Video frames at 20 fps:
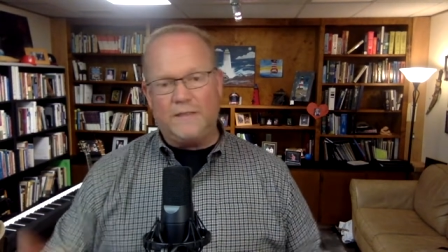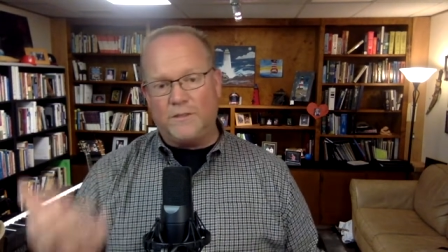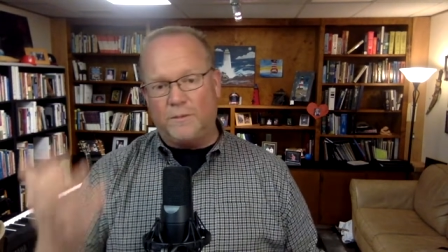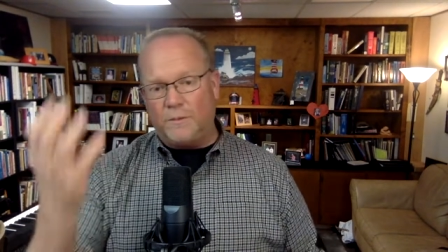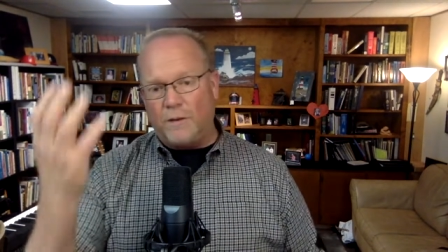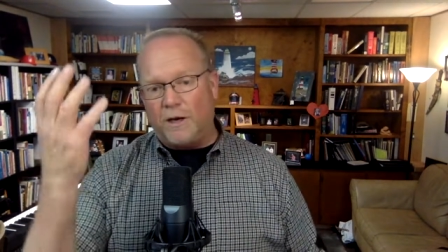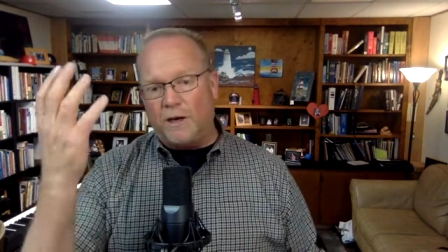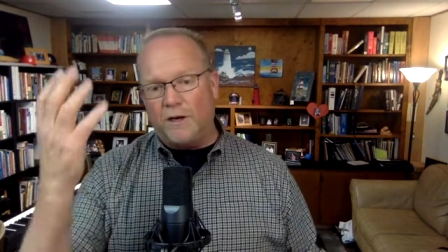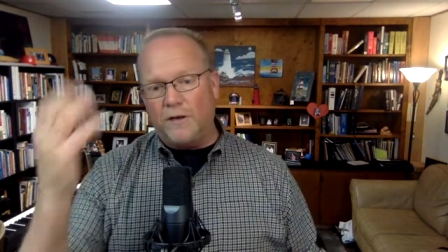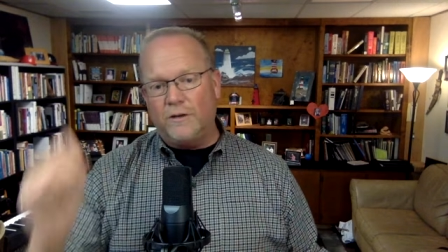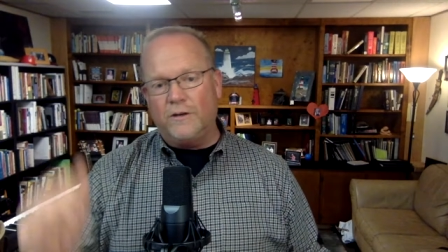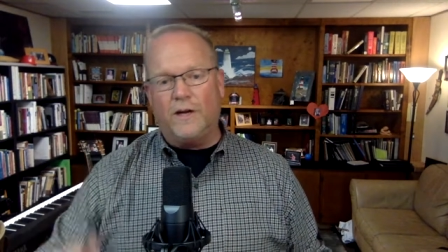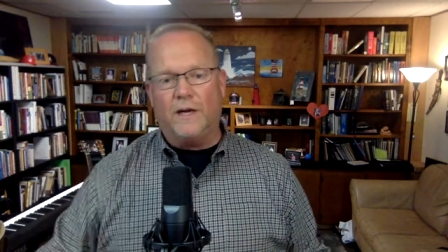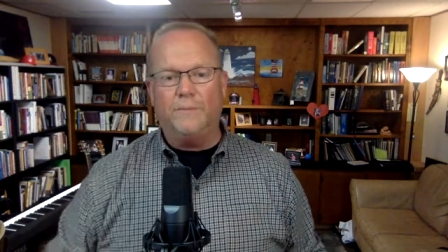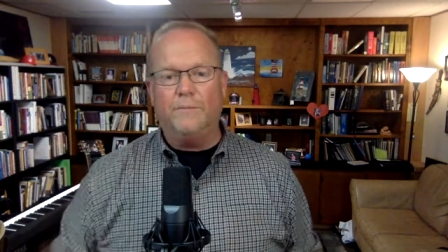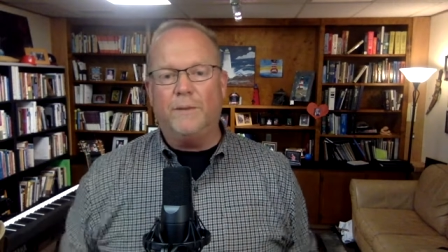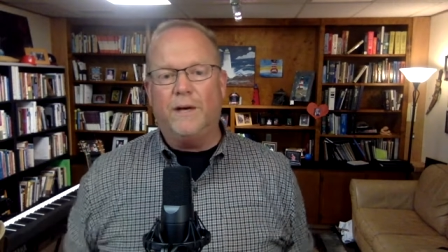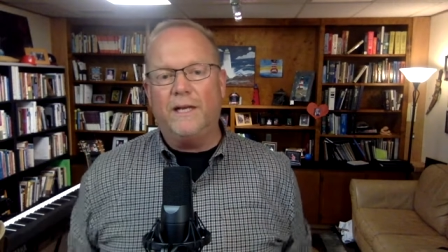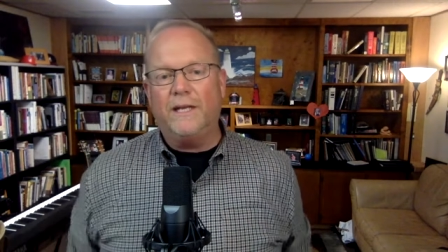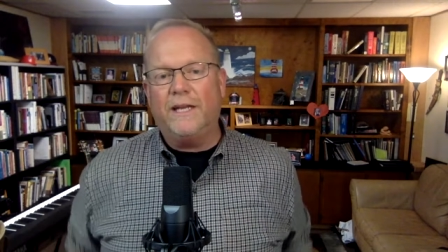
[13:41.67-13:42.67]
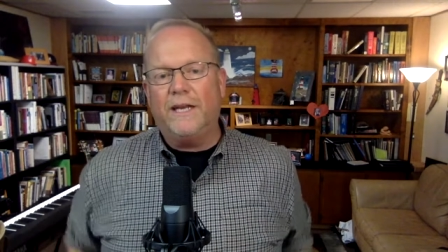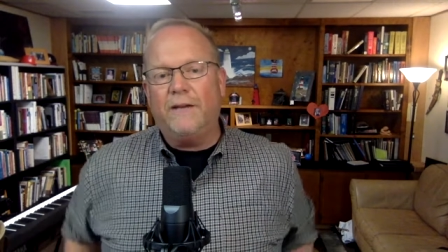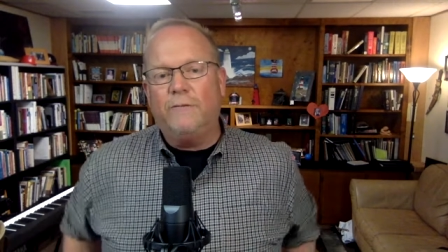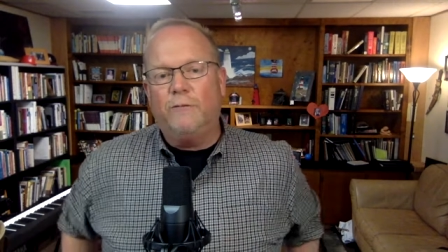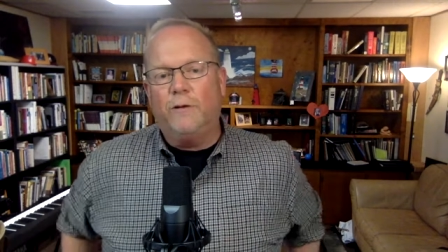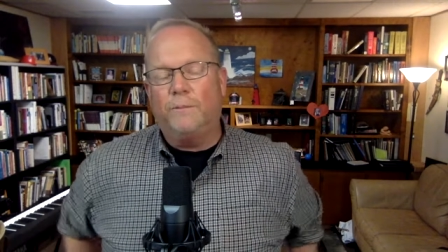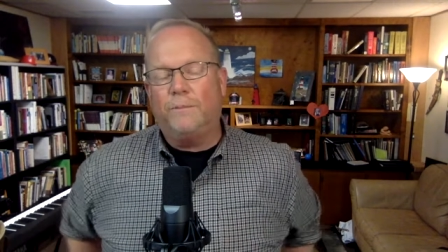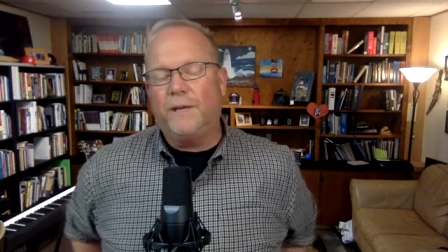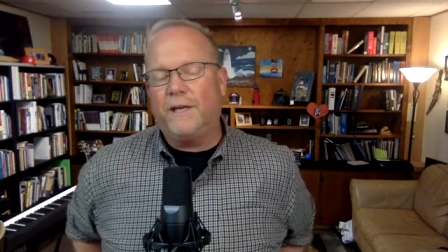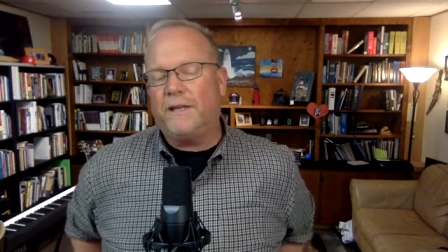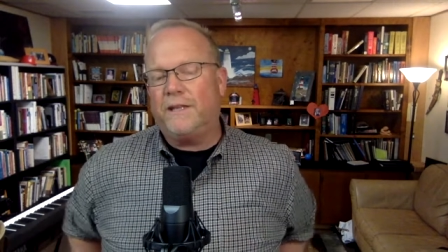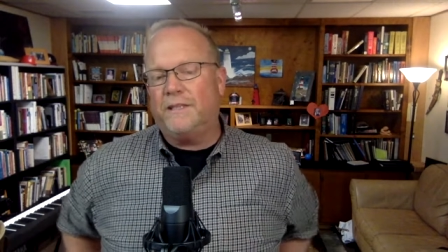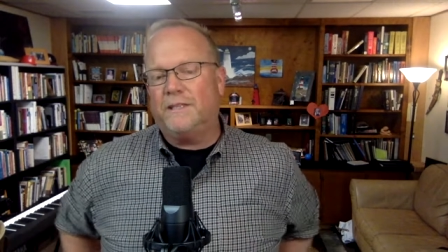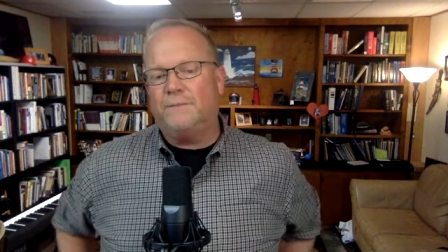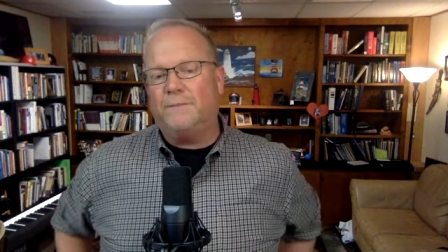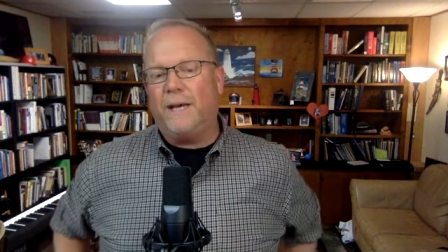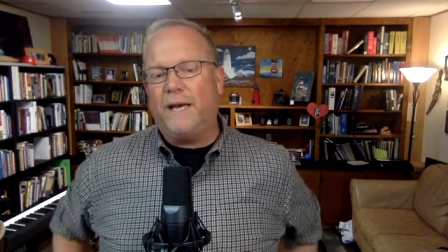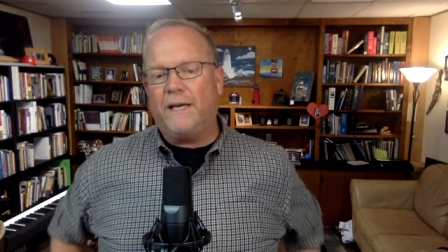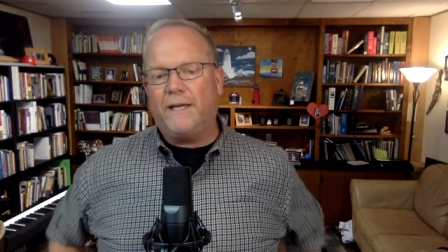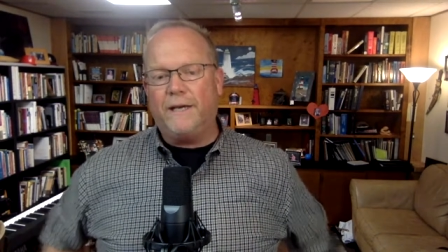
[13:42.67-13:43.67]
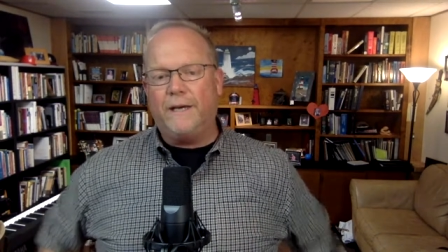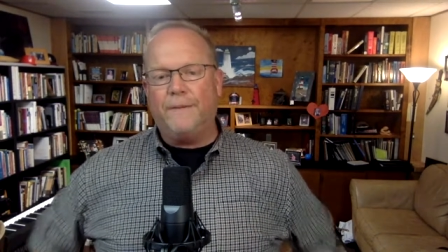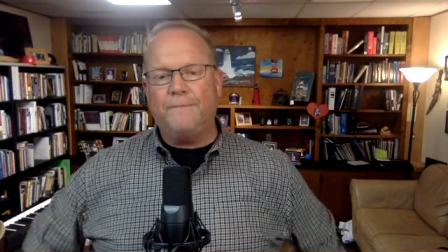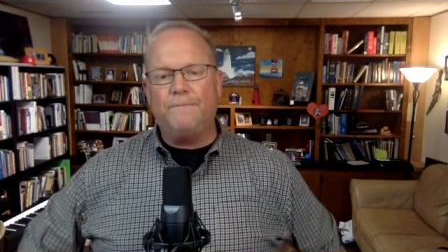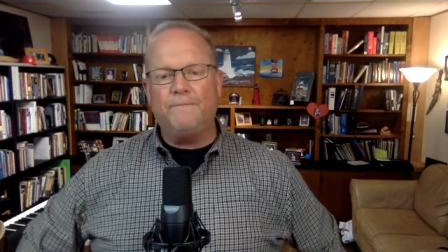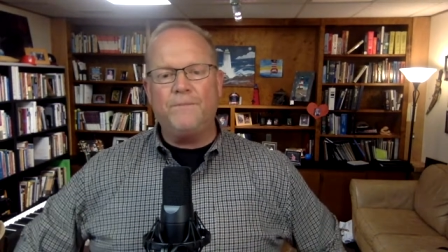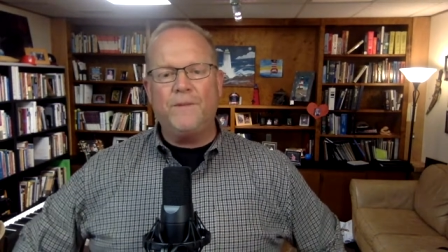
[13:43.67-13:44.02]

tomorrow on Monday? We'll pick this back up.